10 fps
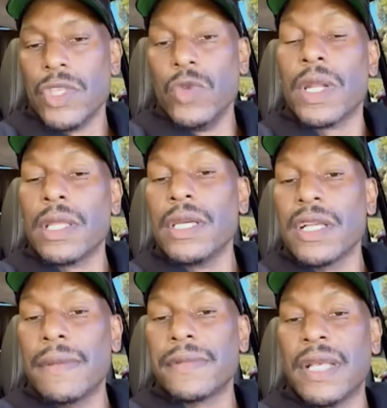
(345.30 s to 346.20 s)
You want to
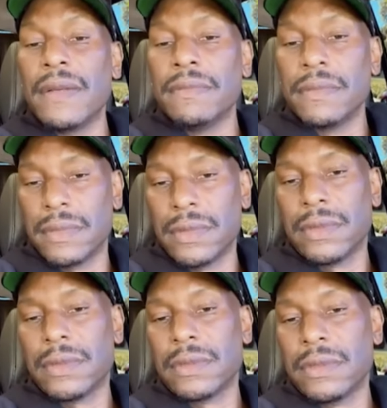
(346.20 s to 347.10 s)
look up something?
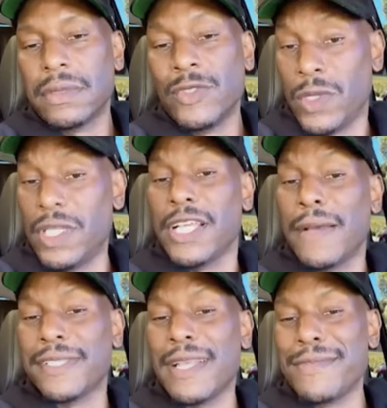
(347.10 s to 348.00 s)
You want to look
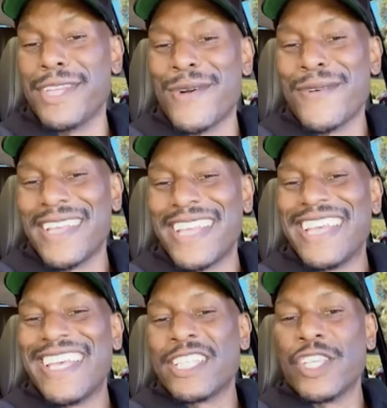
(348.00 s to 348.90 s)
up something, Joe?
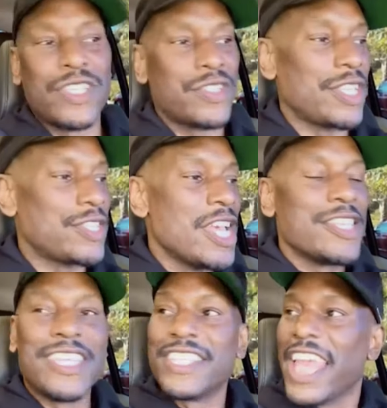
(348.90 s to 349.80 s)

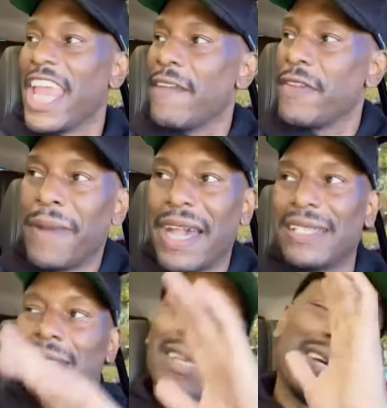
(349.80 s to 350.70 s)
Since
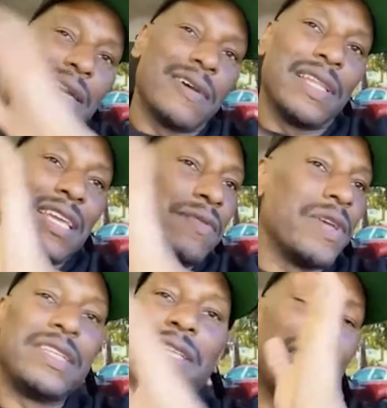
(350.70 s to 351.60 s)
everybody say, yo, leave
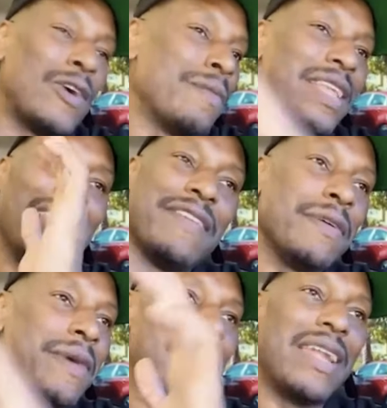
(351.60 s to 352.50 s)
Reese alone, man. Leave
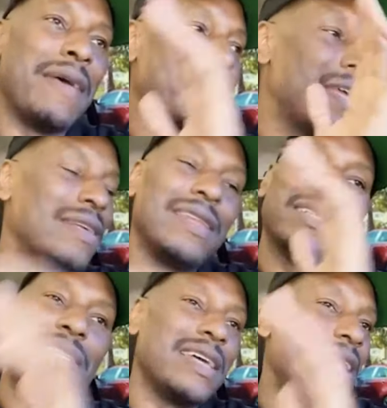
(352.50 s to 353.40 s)
him out of that, man.
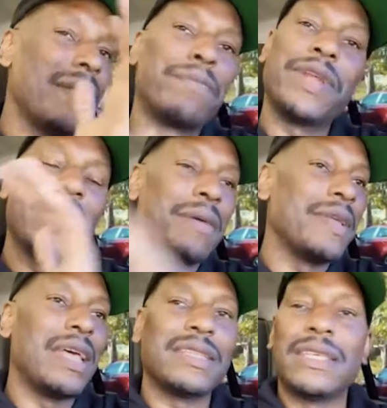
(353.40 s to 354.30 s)
Let's not bring
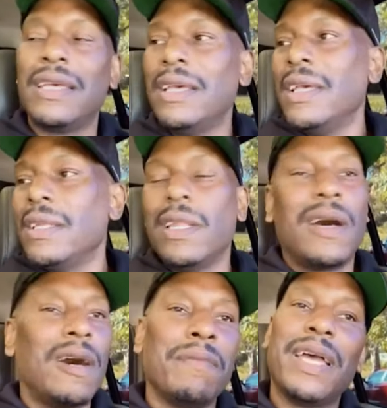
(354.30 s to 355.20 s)
him in that.
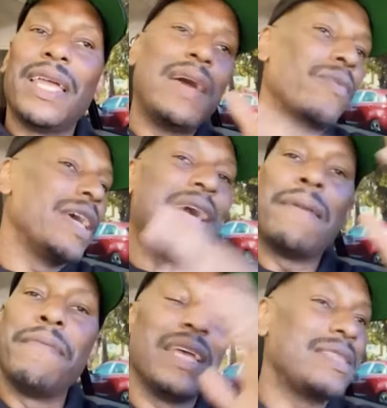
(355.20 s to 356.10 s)
Man,
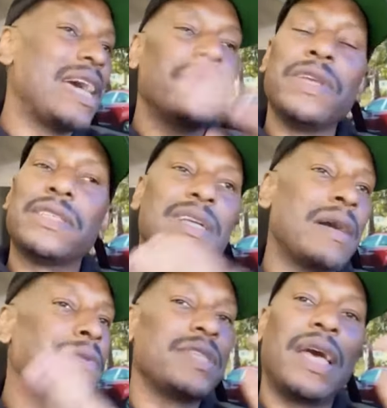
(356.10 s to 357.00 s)
I met Tyrese a
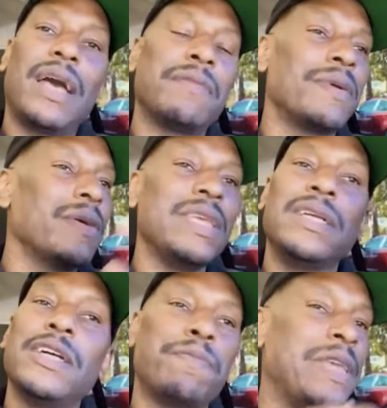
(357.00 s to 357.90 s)
couple times, bro. He
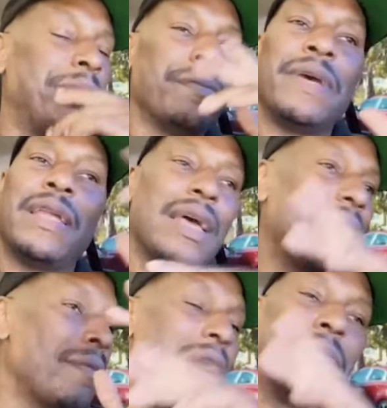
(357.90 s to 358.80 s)
good people, man.
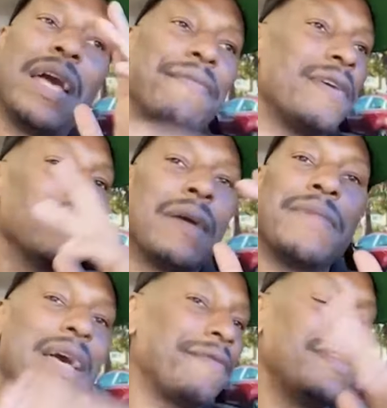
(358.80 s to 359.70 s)
Like, I'm not
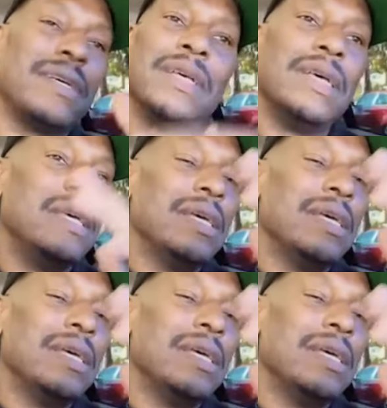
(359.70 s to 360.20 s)
finna